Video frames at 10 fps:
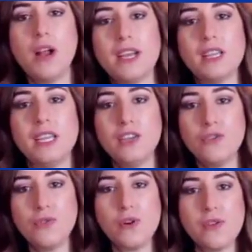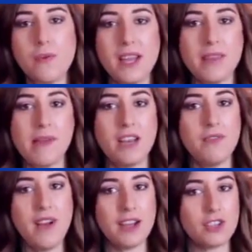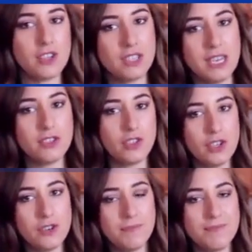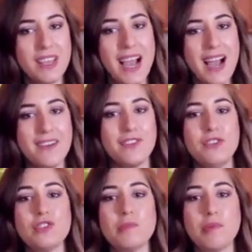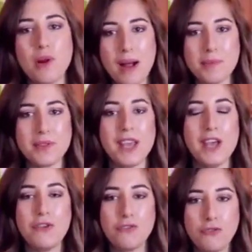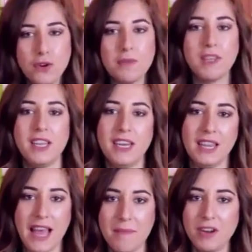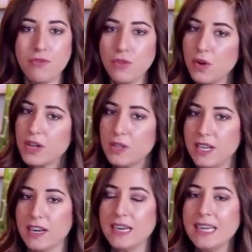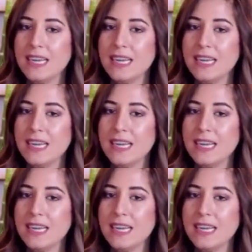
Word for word: want to clean your floor the way the manufacturer says to, you have to use a properly formulated laminate floor cleaner